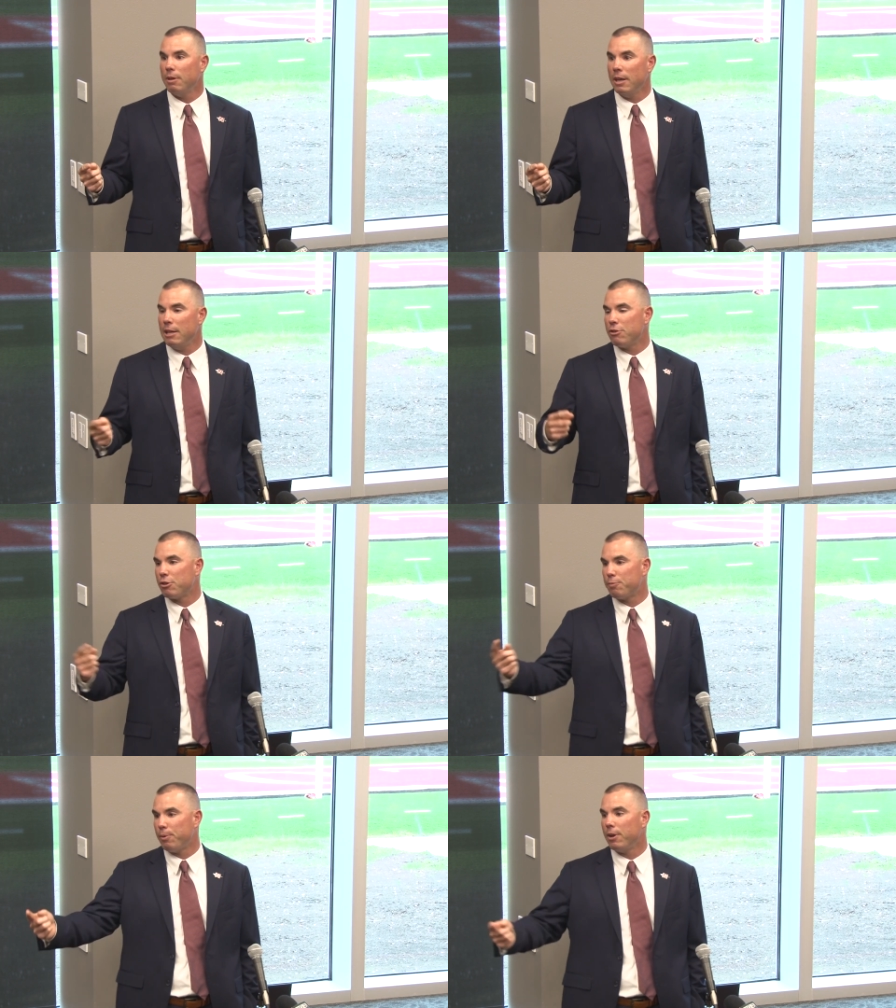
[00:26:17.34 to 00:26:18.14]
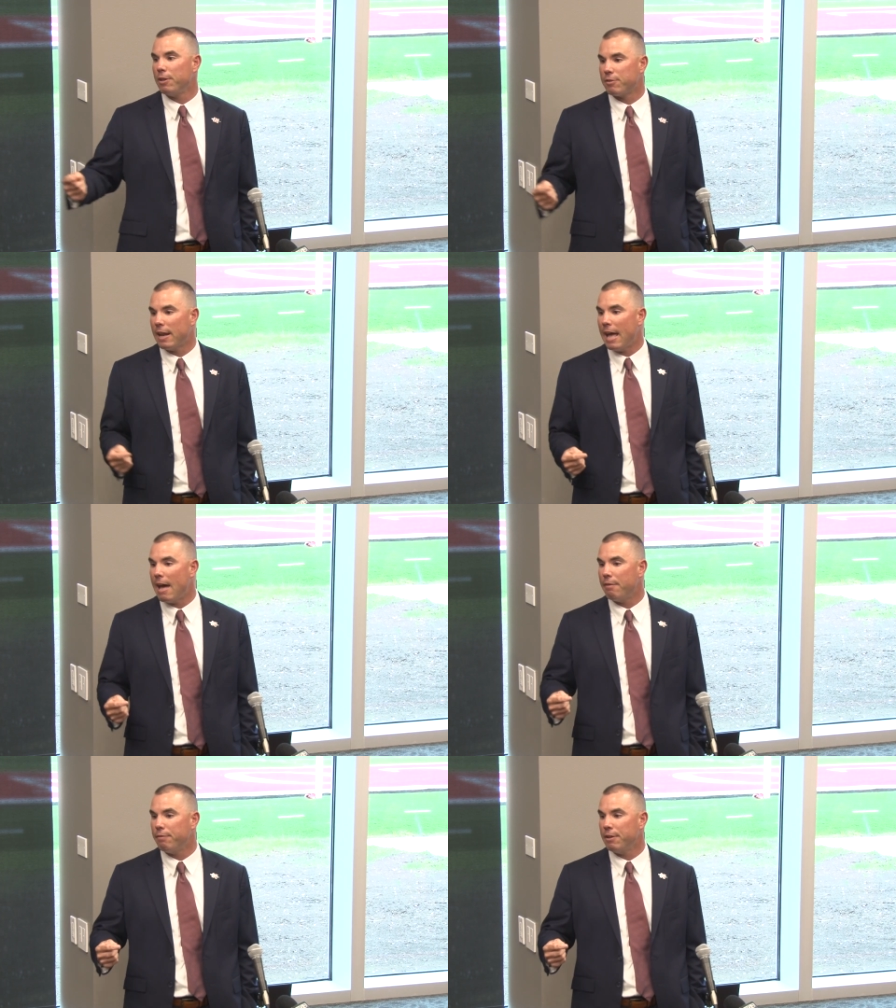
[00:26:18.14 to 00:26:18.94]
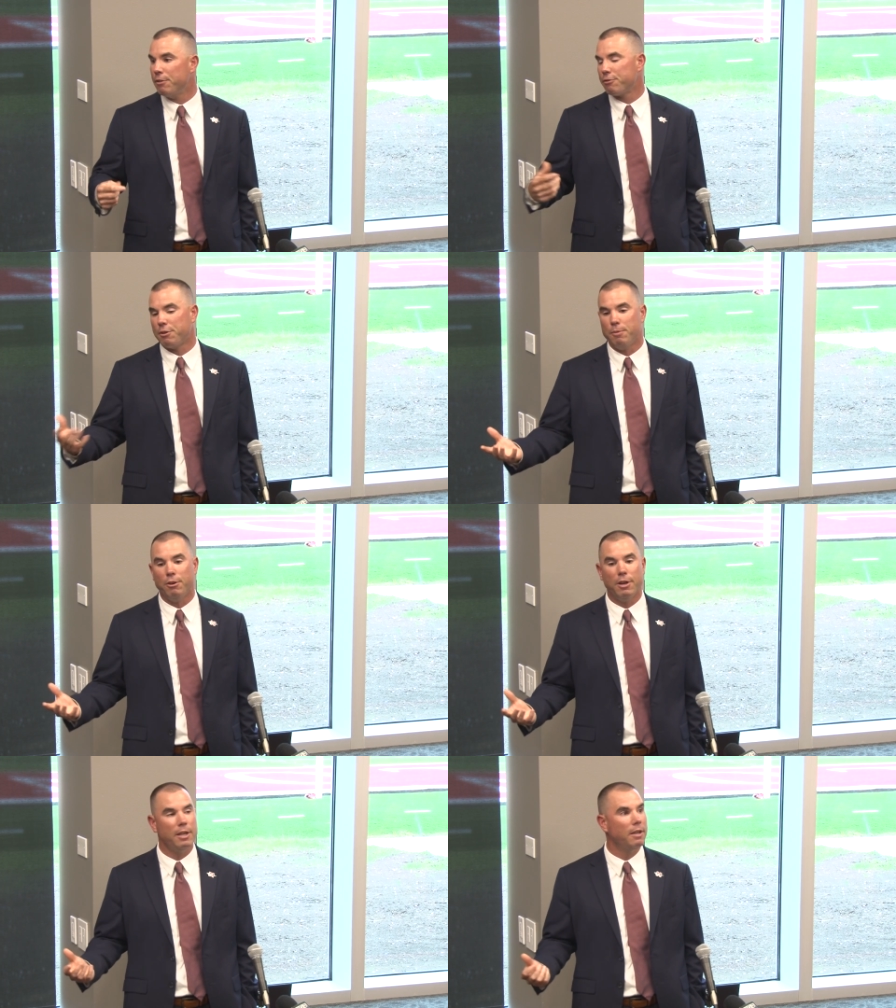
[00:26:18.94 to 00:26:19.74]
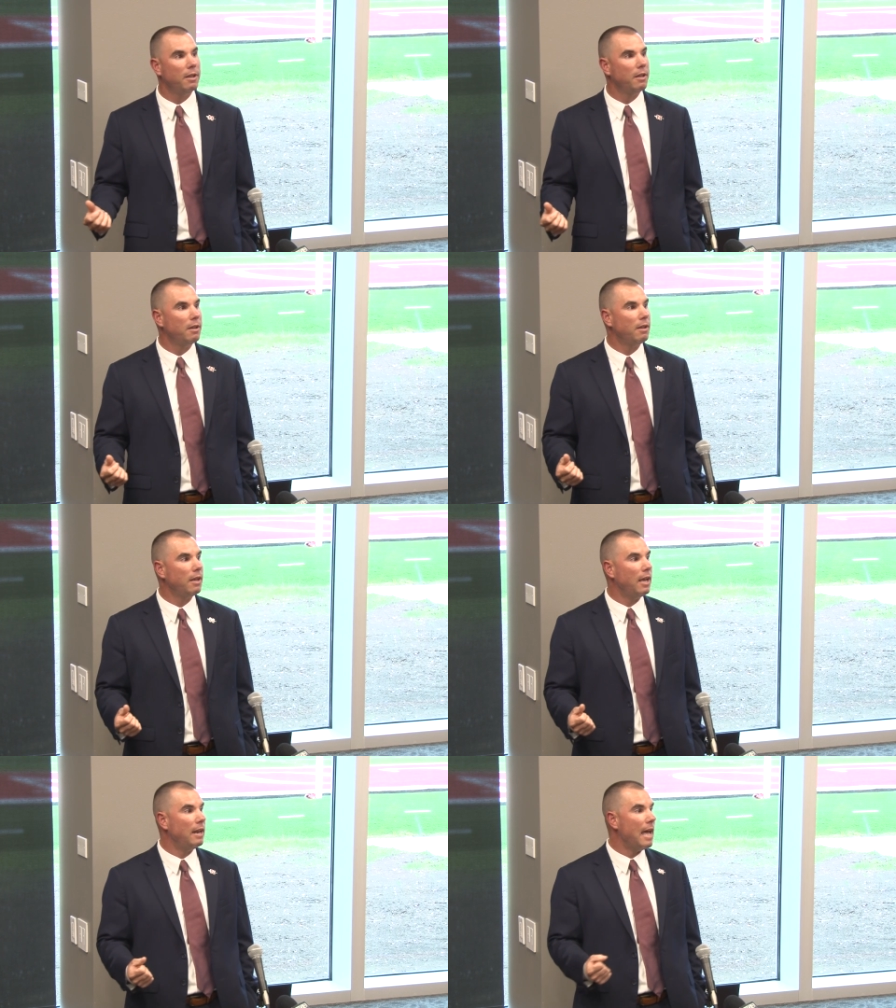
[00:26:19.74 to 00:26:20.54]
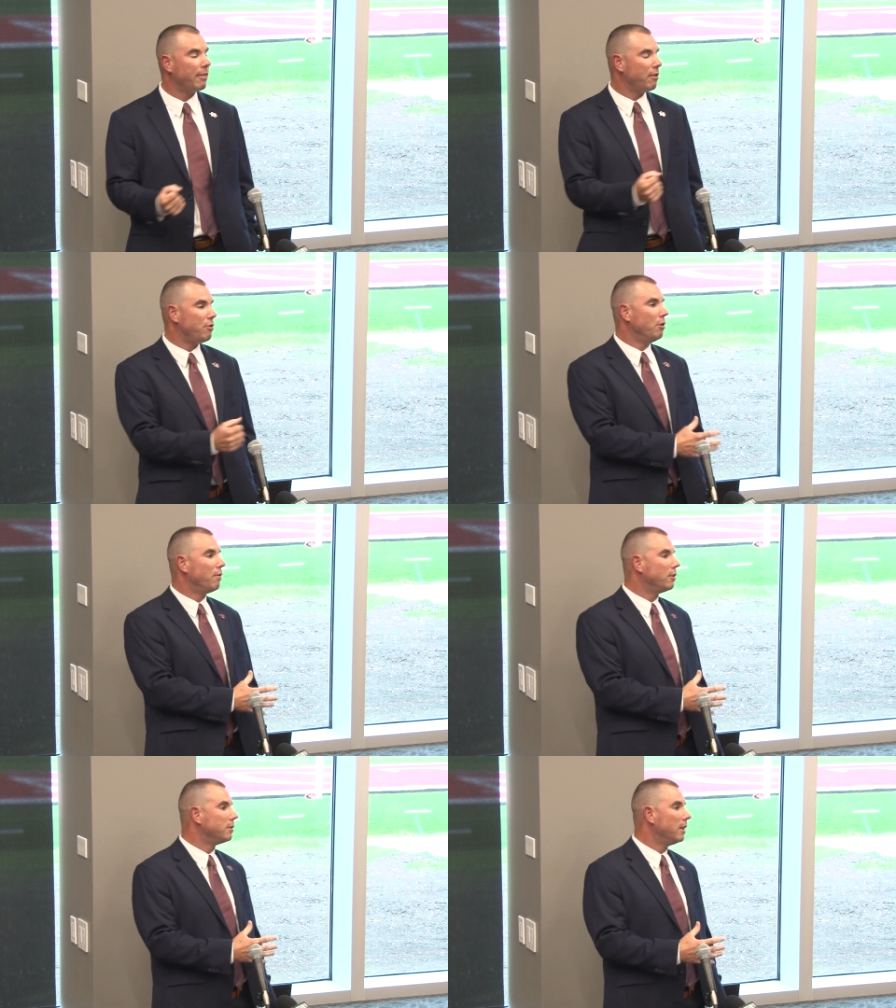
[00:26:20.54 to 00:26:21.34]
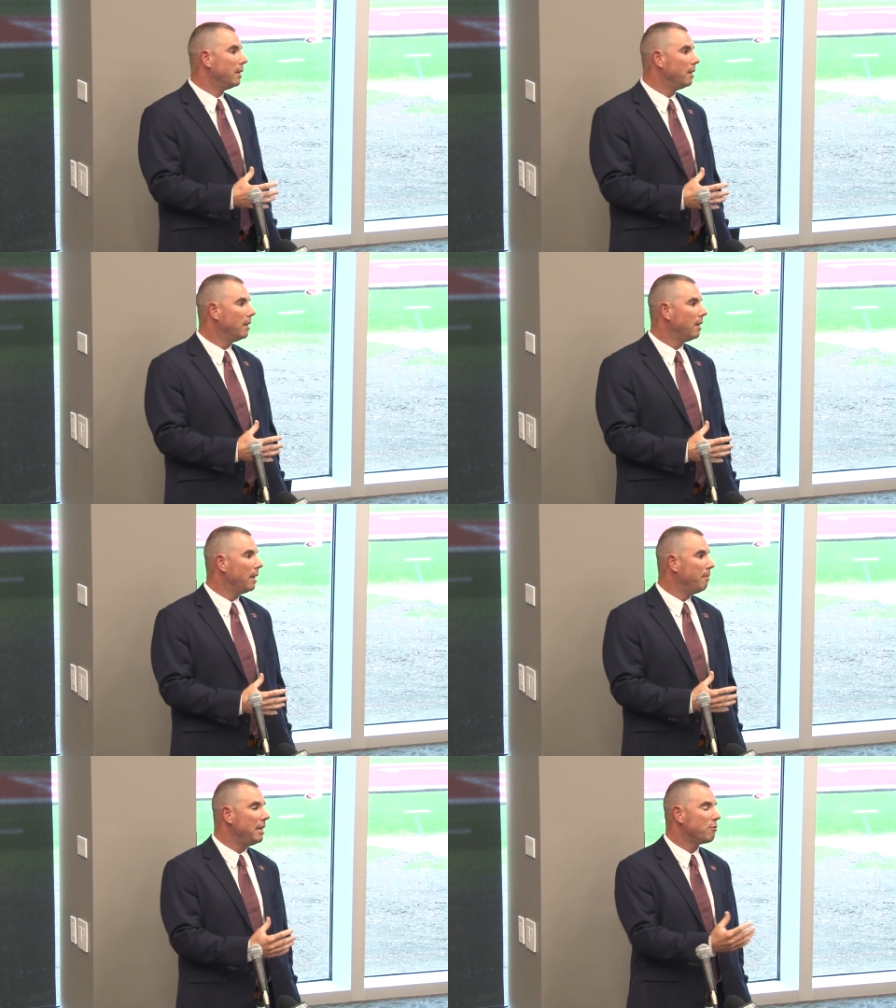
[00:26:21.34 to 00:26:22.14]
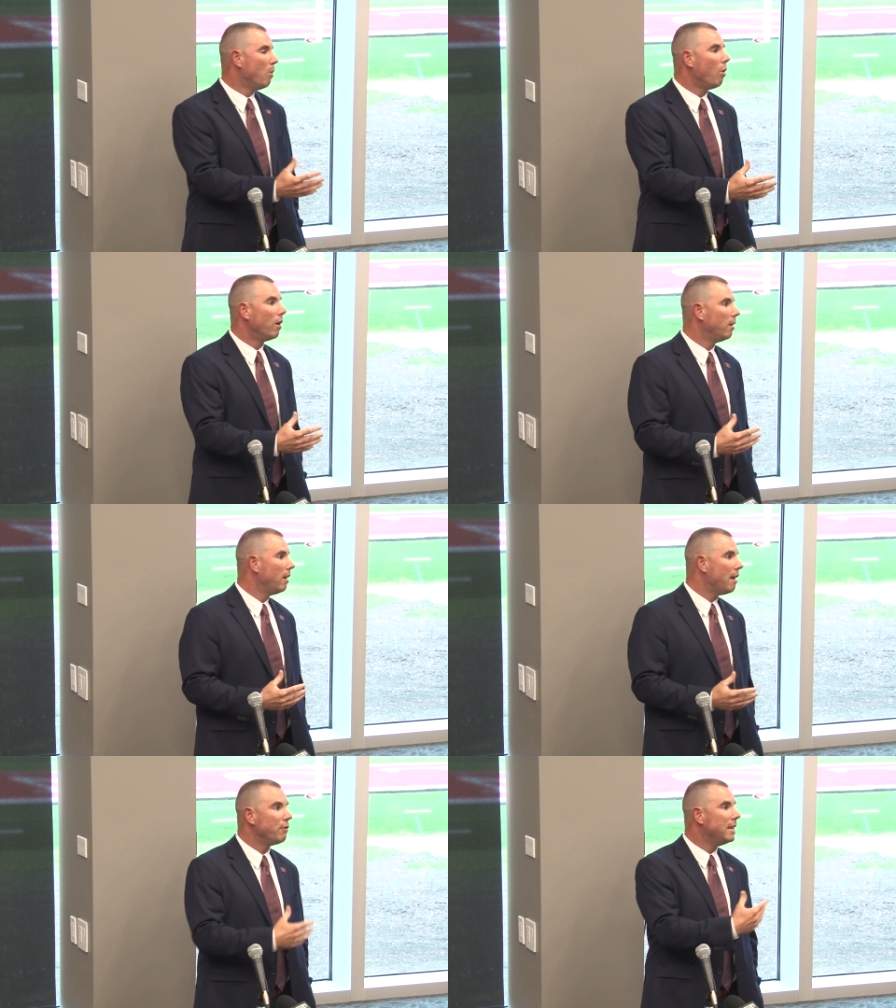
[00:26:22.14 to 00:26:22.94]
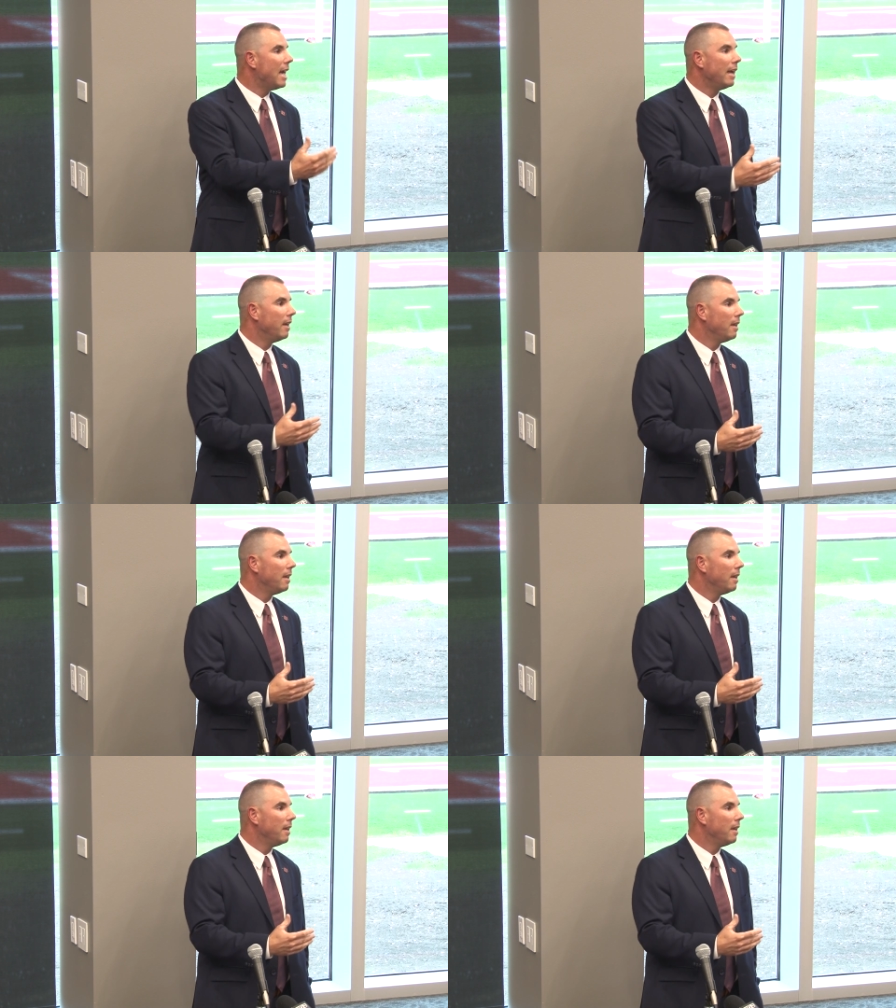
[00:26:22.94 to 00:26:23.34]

and each experience that I have in this community and at this university. It means more every day.